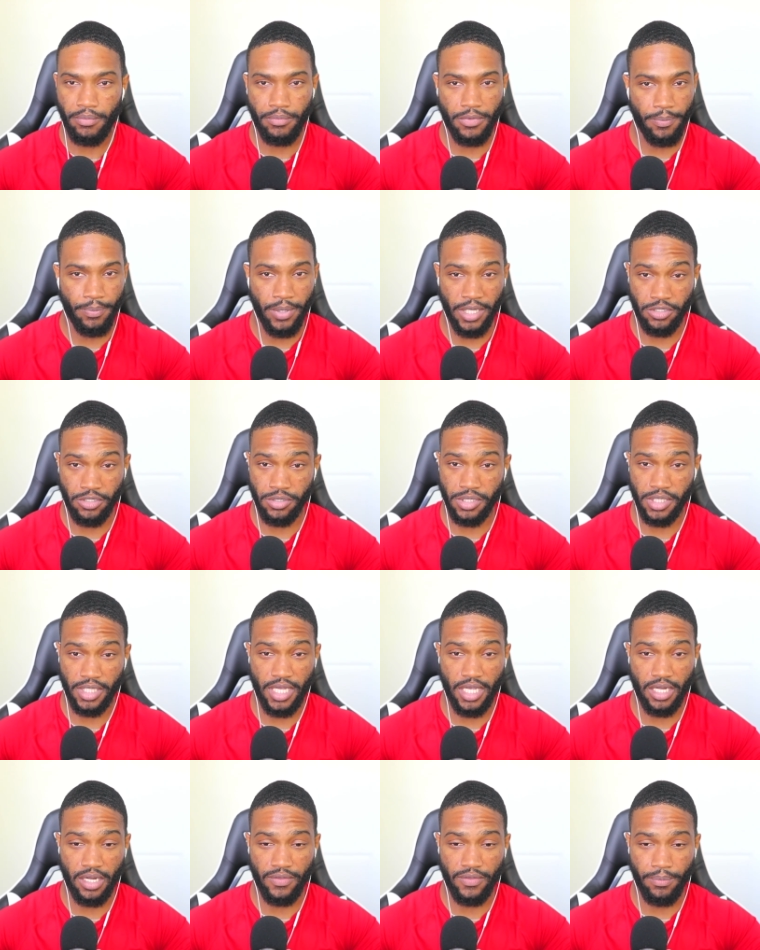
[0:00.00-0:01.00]
The pictures
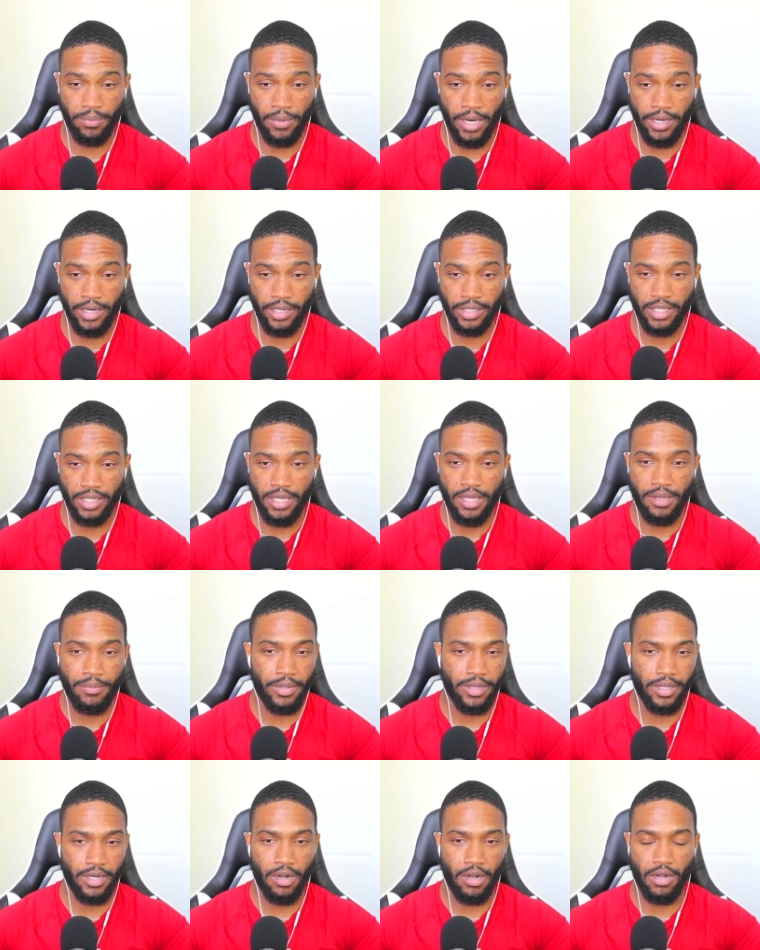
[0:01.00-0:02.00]
again of the product,
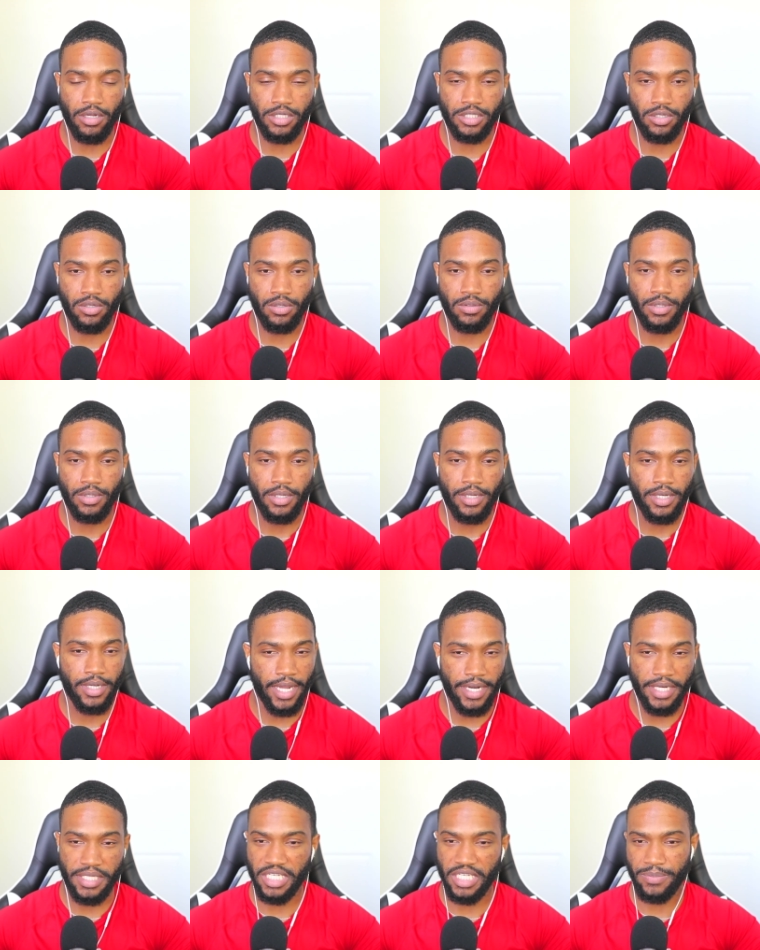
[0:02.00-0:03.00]
but then also
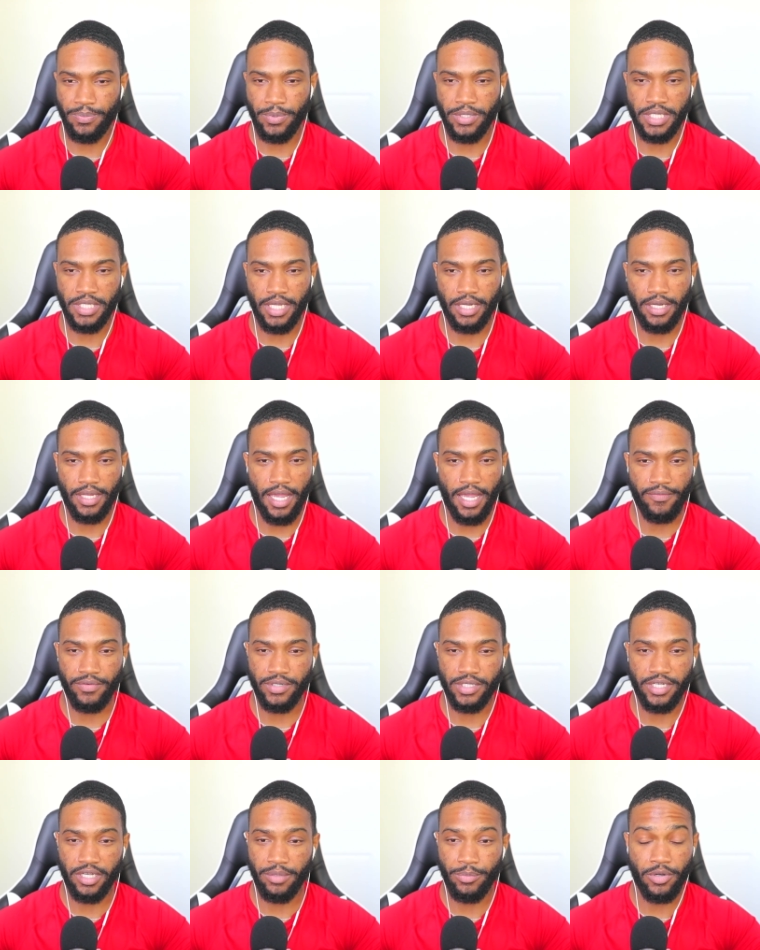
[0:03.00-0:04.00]
96%
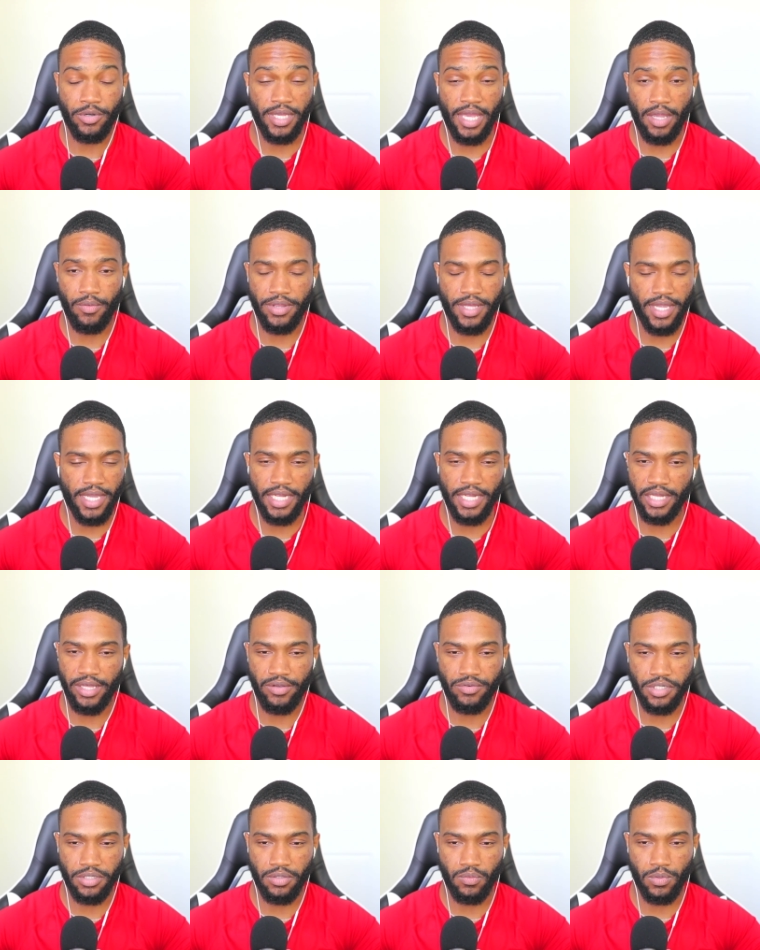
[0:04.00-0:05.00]
effortlessly communicate with any
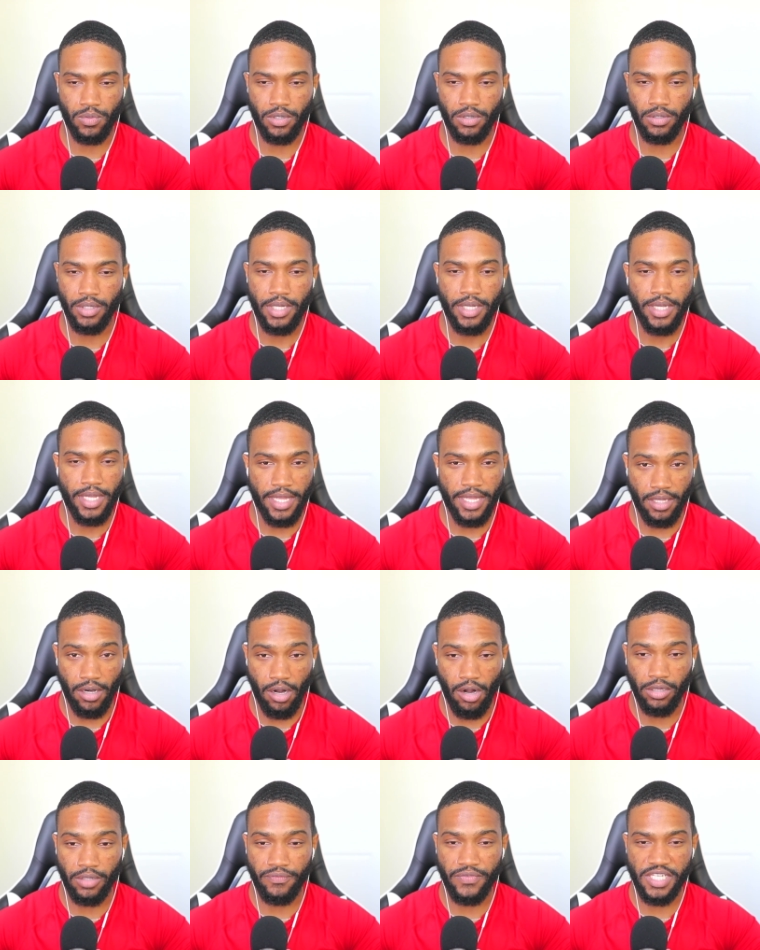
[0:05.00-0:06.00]
language in the world. And then
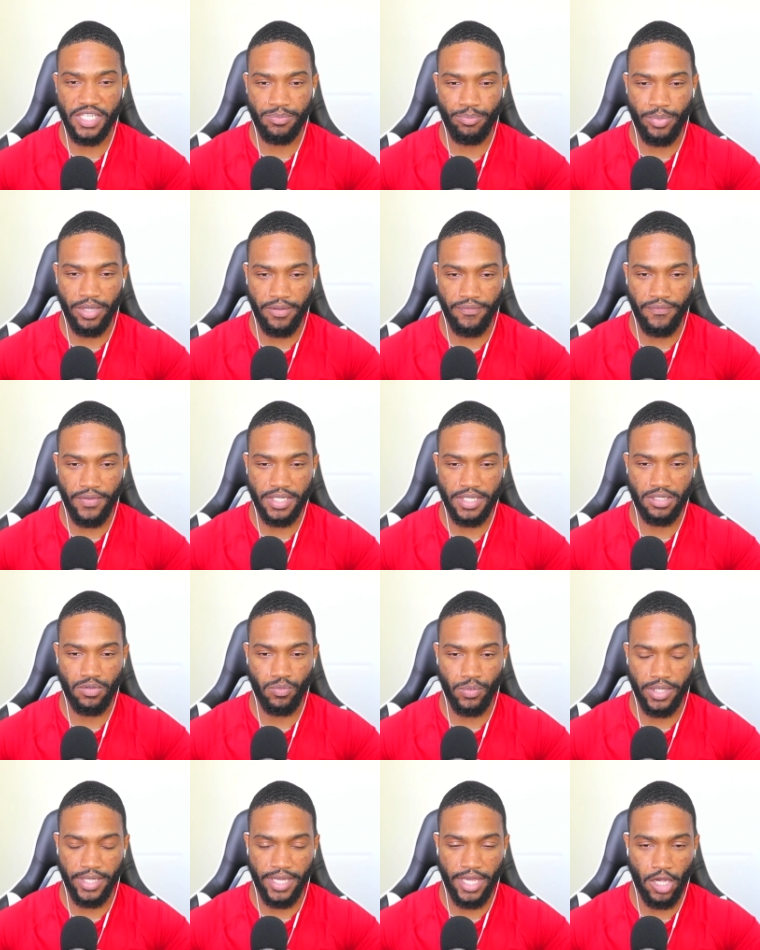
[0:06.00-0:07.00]
all of these benefits
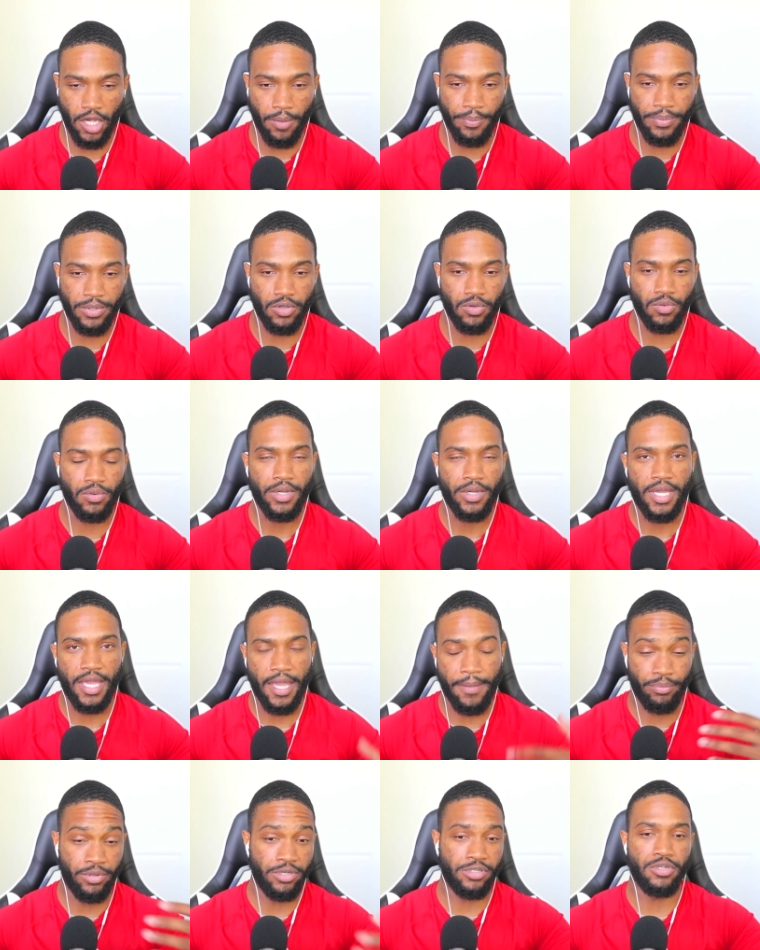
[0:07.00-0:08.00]
to really help you
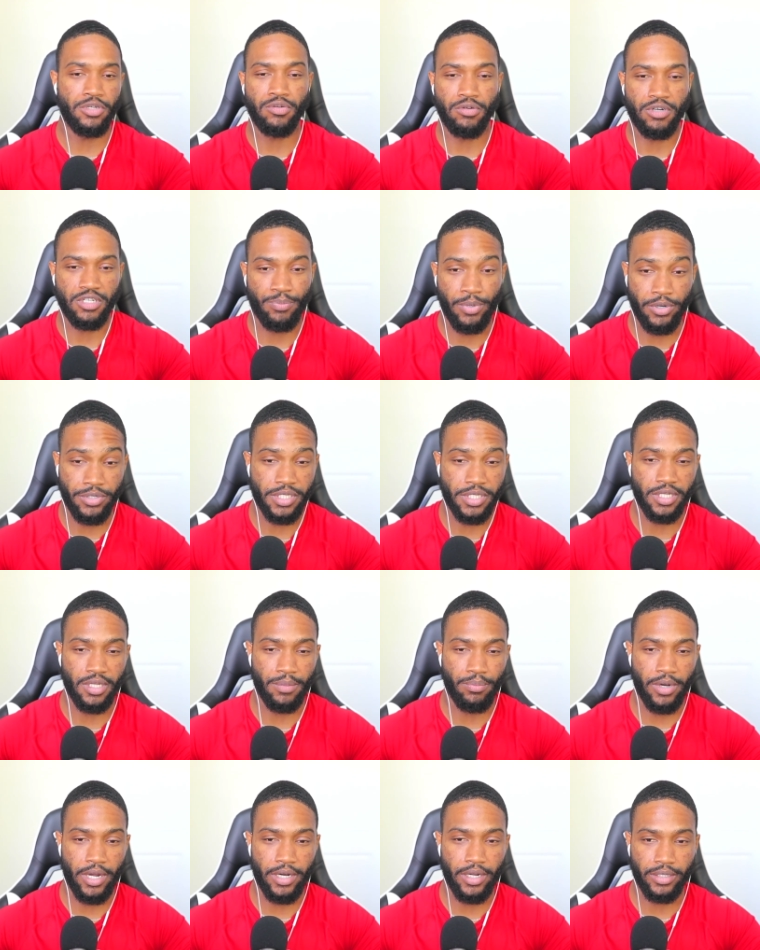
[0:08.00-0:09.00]
and push you towards purchasing
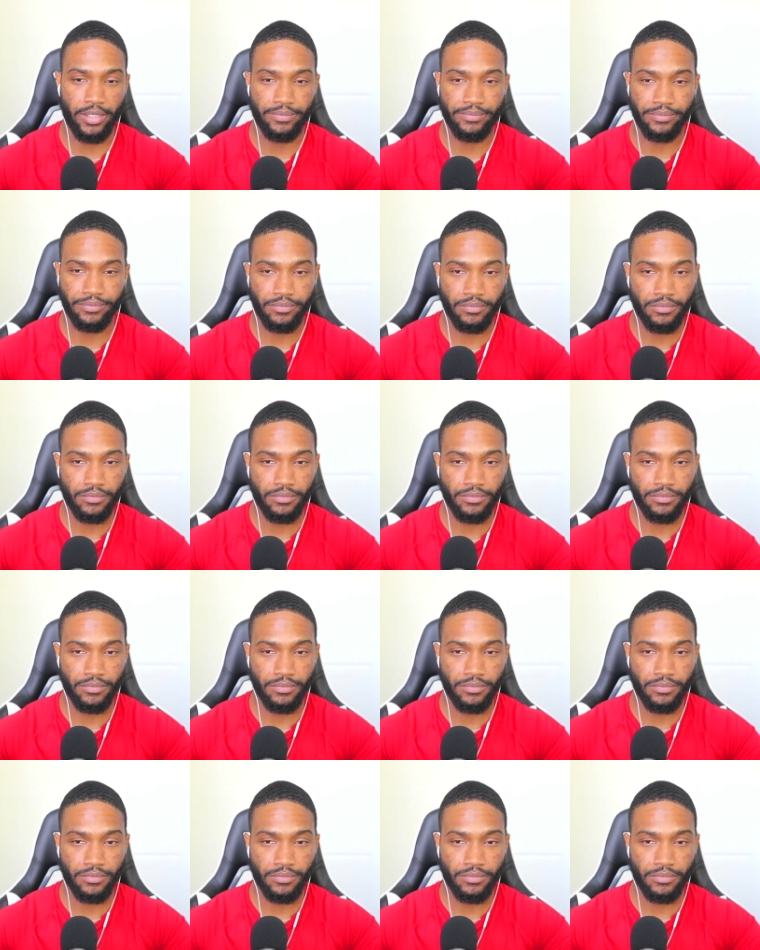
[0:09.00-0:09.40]
the product.